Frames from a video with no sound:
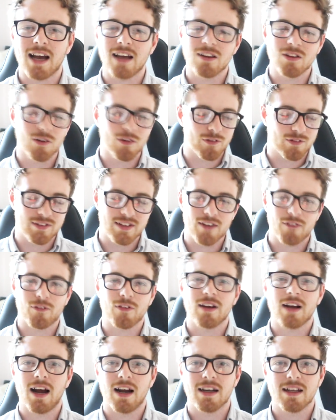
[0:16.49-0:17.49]
I love
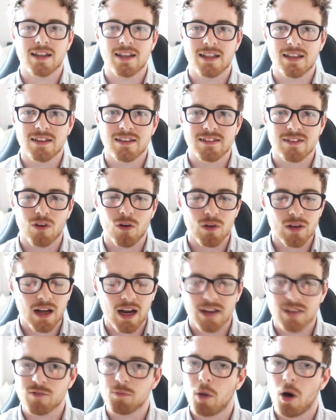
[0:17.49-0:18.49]
different kind of things, all
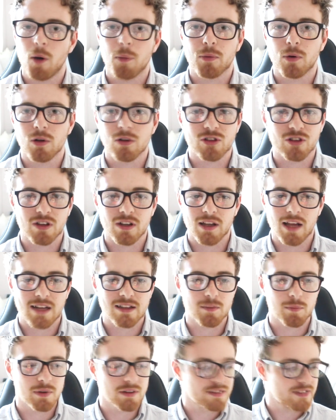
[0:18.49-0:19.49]
kind of pop culture
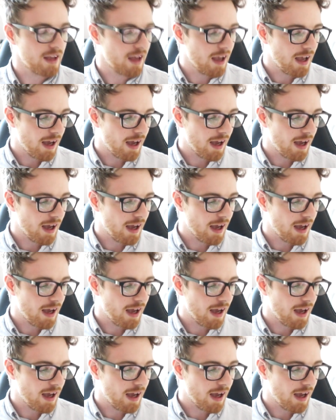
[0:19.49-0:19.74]
collectibles